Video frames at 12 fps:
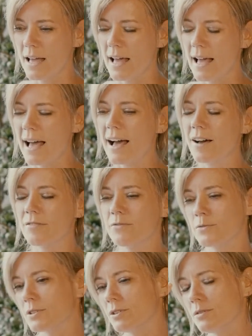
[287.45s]
have
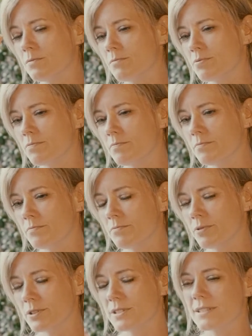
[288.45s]
real
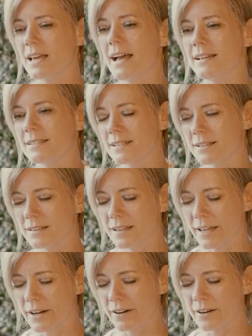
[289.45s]
precise
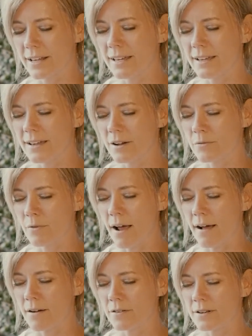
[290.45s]
clarity
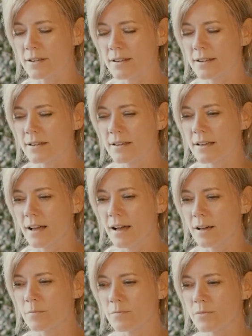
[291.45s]
around
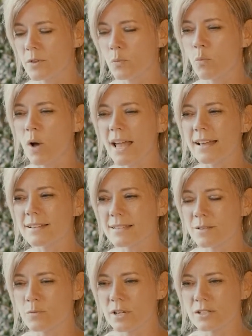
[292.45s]
the ways
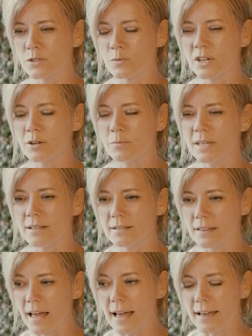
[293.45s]
in which we are
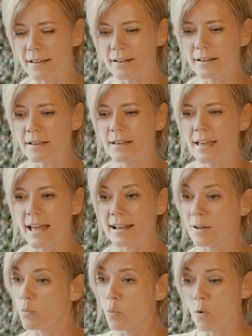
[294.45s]
being led. And
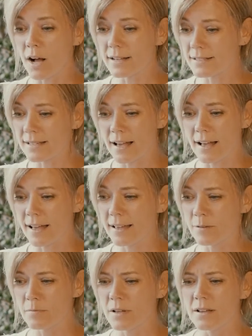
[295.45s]
at one
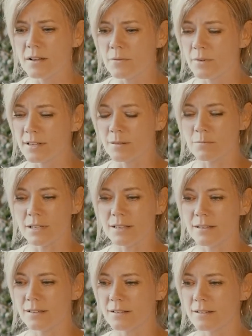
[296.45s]
time, we can
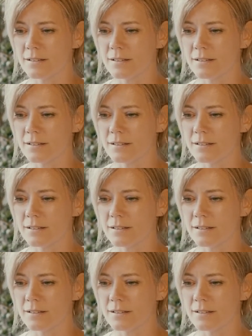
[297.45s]
be